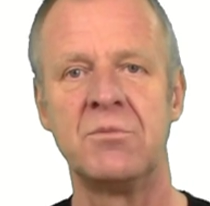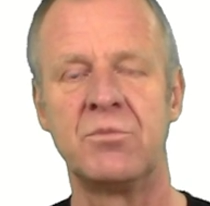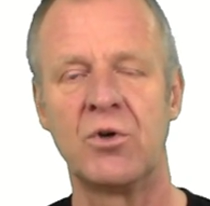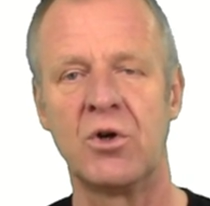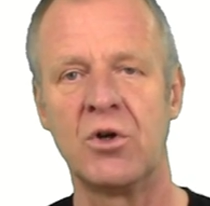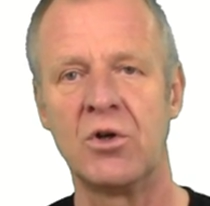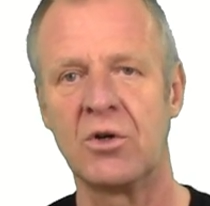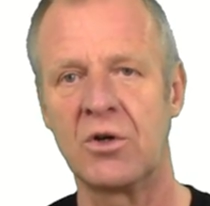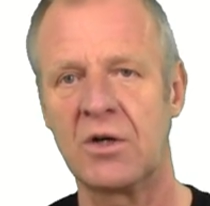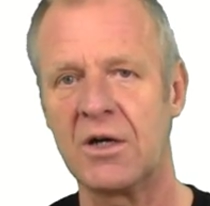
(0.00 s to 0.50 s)
up
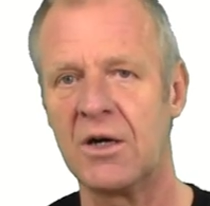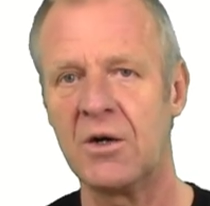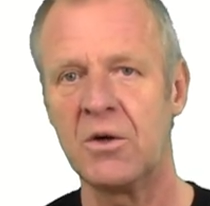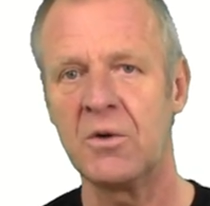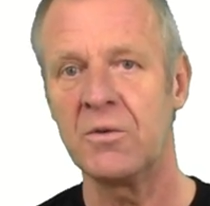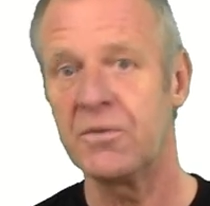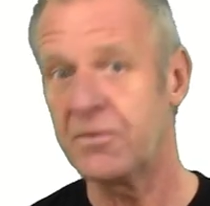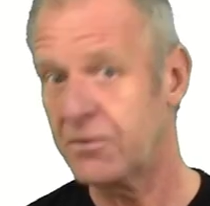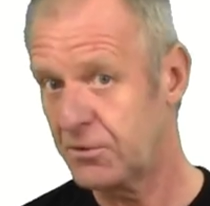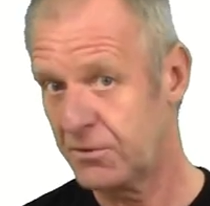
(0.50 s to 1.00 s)
in the
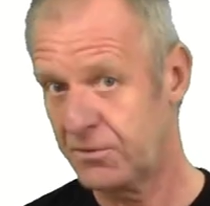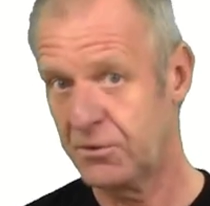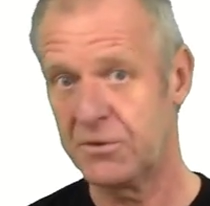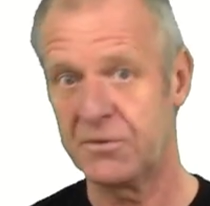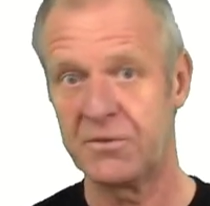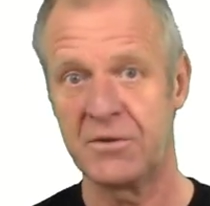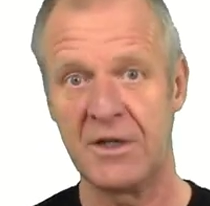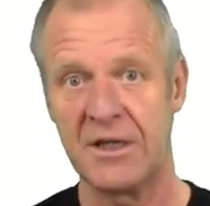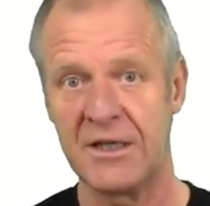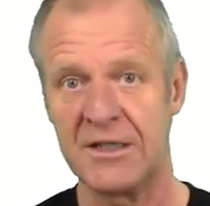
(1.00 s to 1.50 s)
borehole. If it's
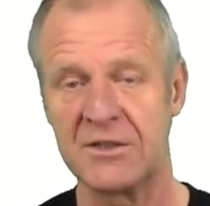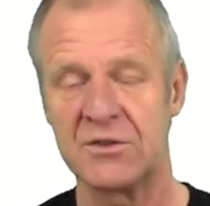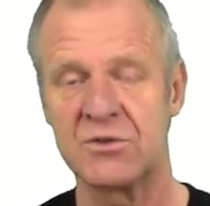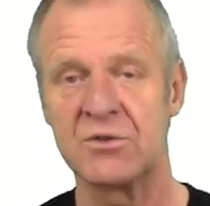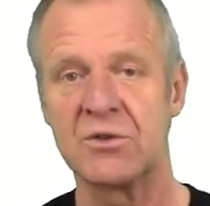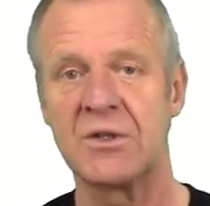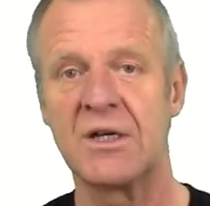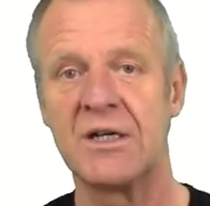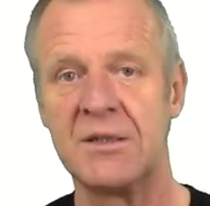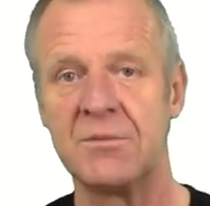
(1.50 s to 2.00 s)
a gas
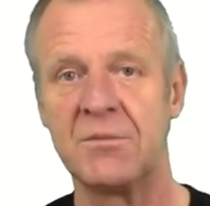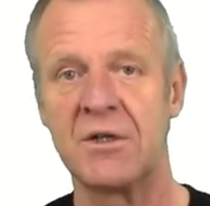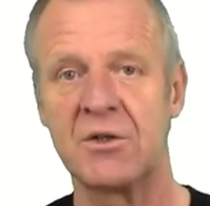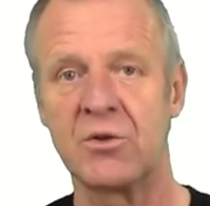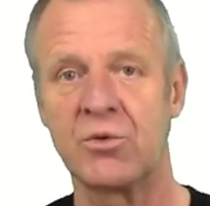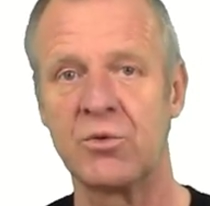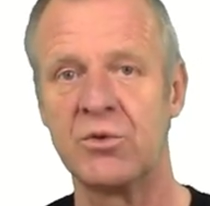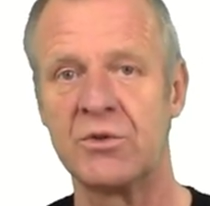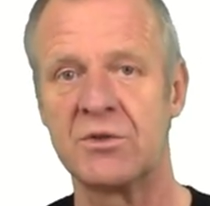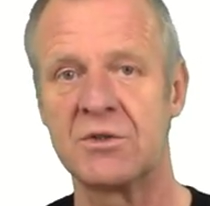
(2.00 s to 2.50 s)
kick, it may even
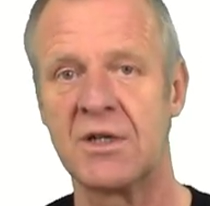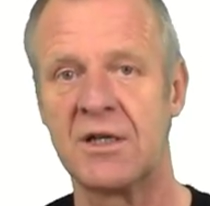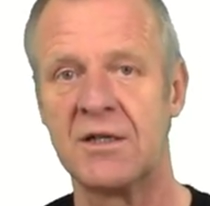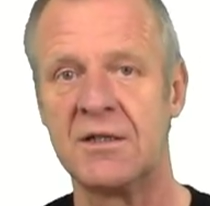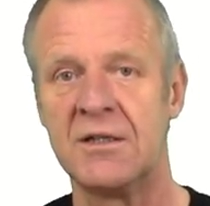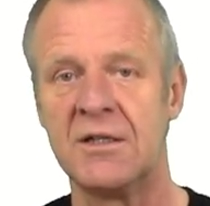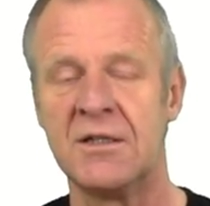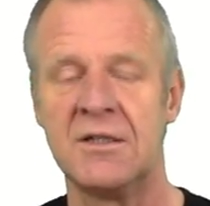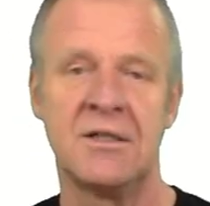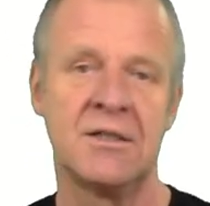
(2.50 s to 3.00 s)

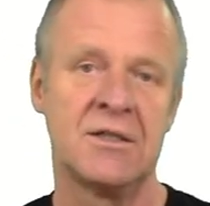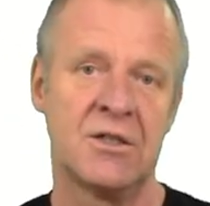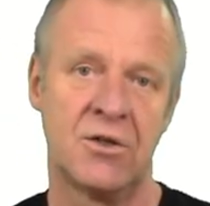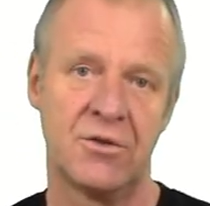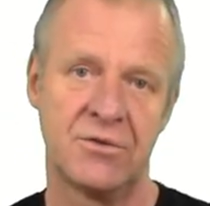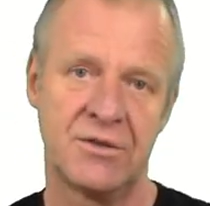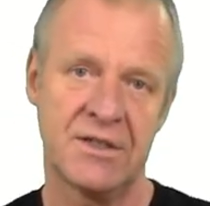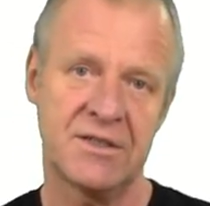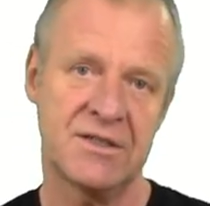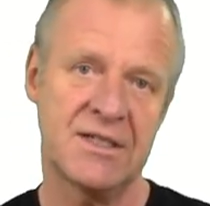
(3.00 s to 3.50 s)
expand and
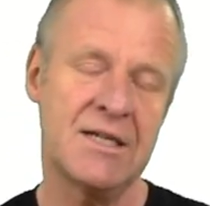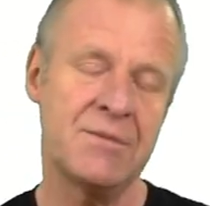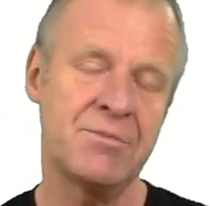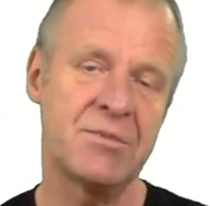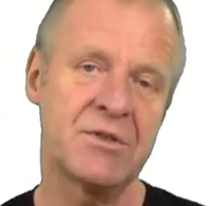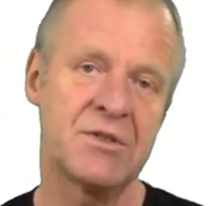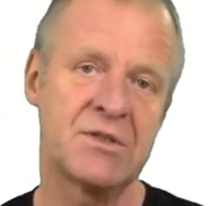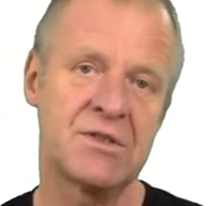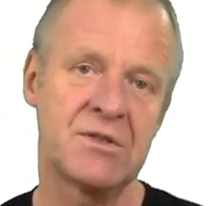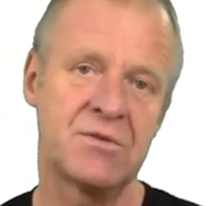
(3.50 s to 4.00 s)
get
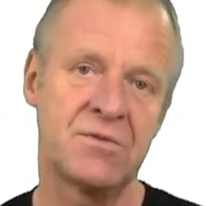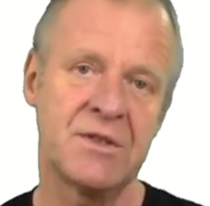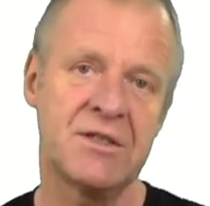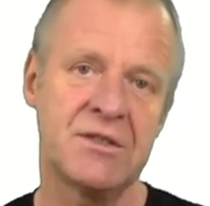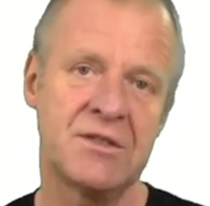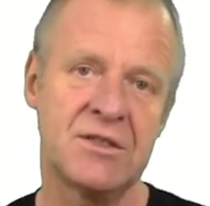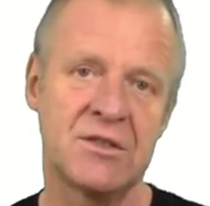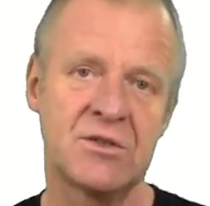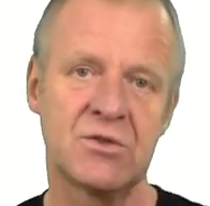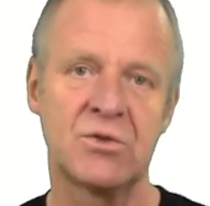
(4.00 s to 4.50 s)
bigger on its
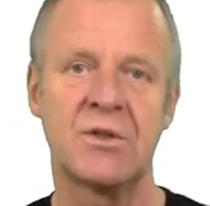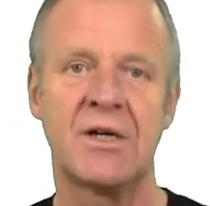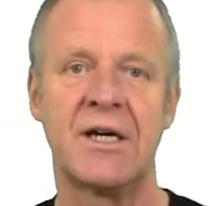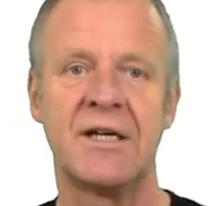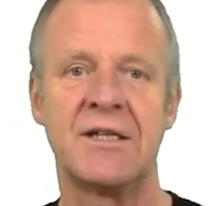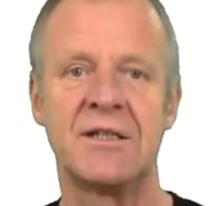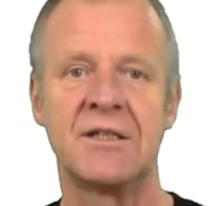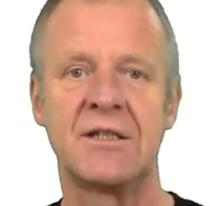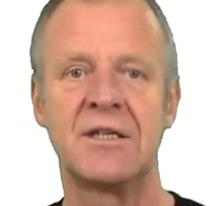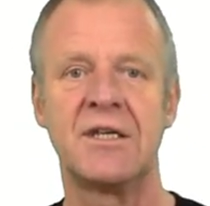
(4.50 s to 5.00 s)
way up.
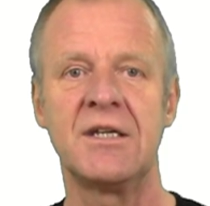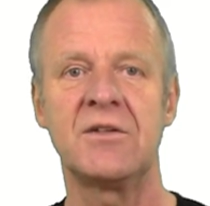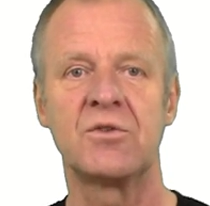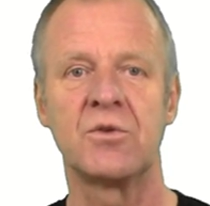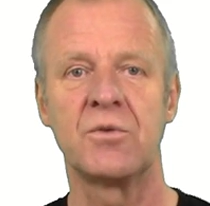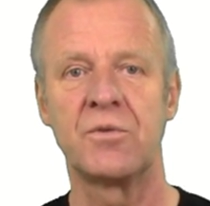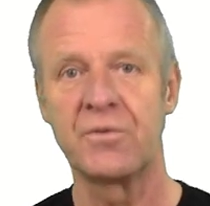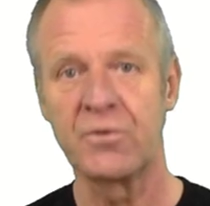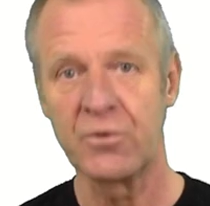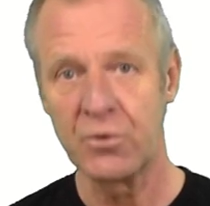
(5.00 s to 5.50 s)

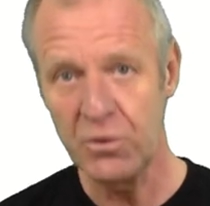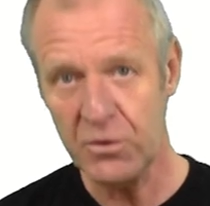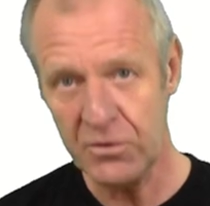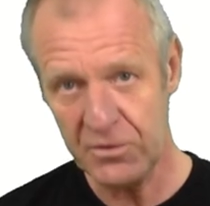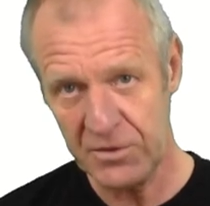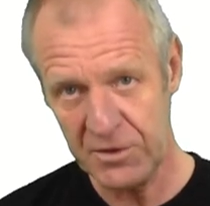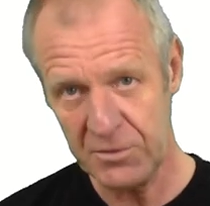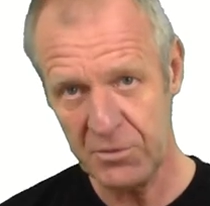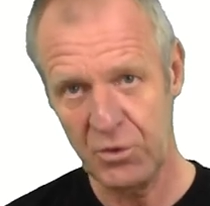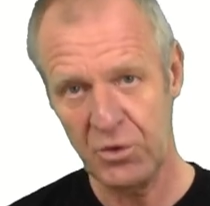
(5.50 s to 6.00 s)
This is why
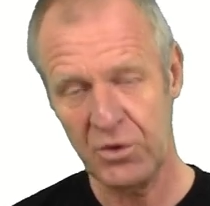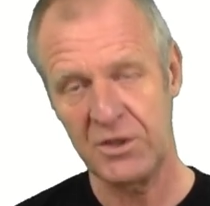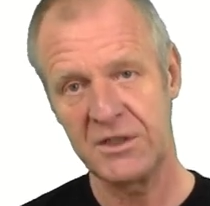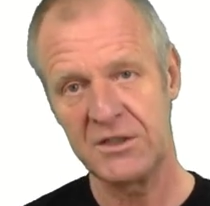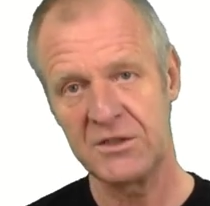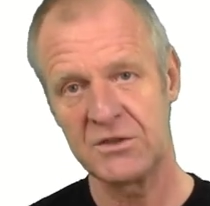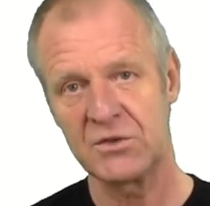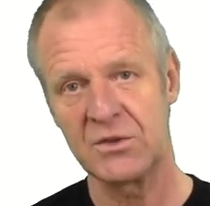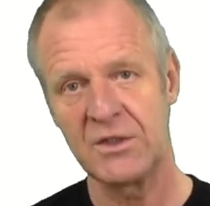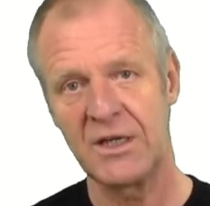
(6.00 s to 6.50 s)
it's
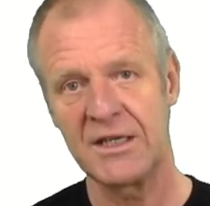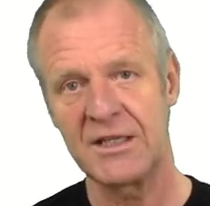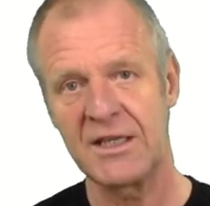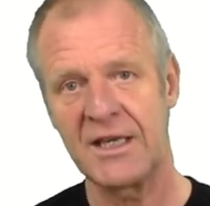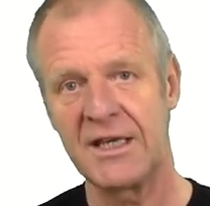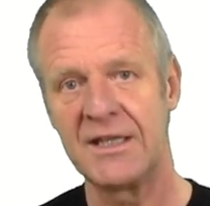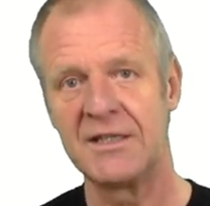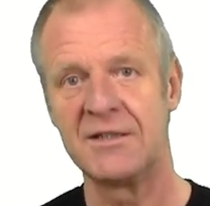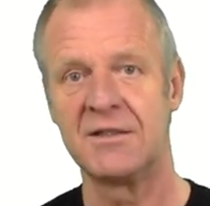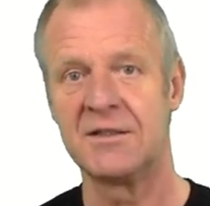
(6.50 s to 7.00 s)
important to detect
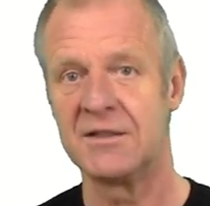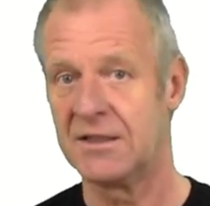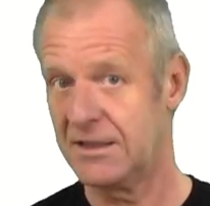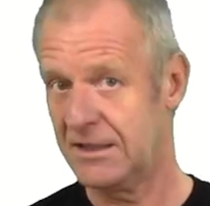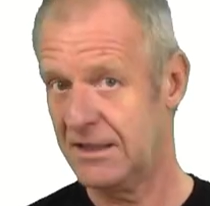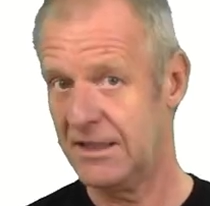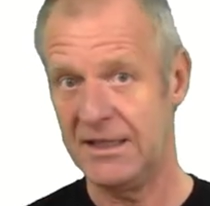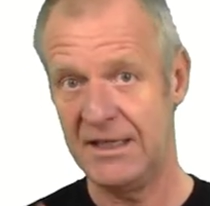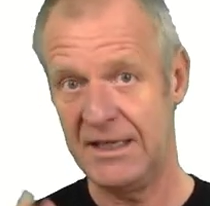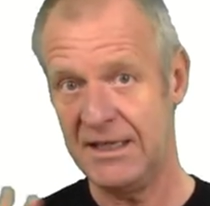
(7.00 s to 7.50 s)
such a kick
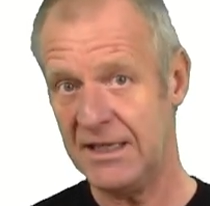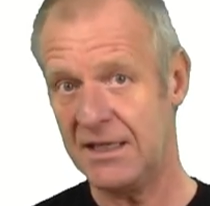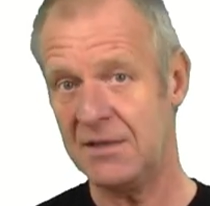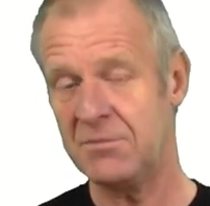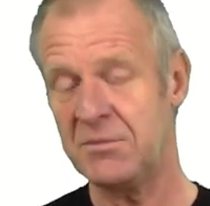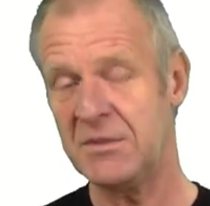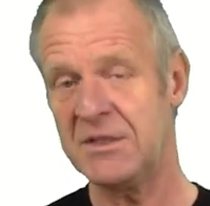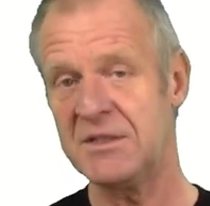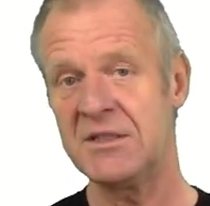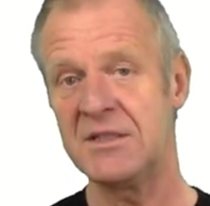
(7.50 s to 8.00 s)
as early as
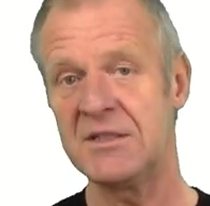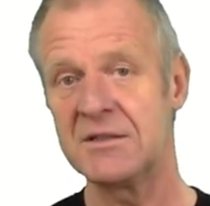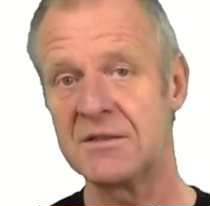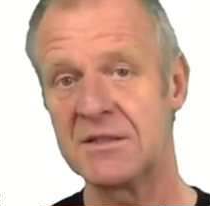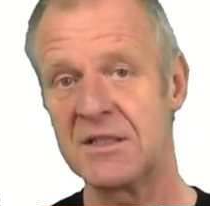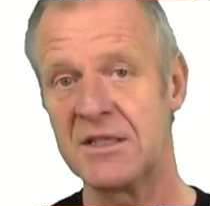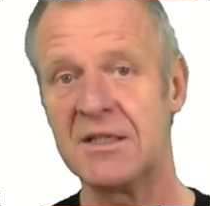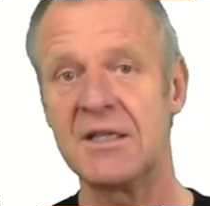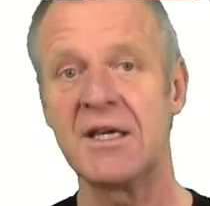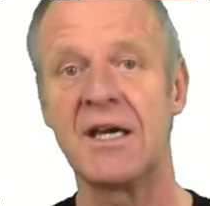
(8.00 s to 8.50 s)

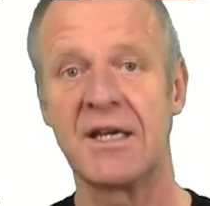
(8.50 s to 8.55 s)
possible.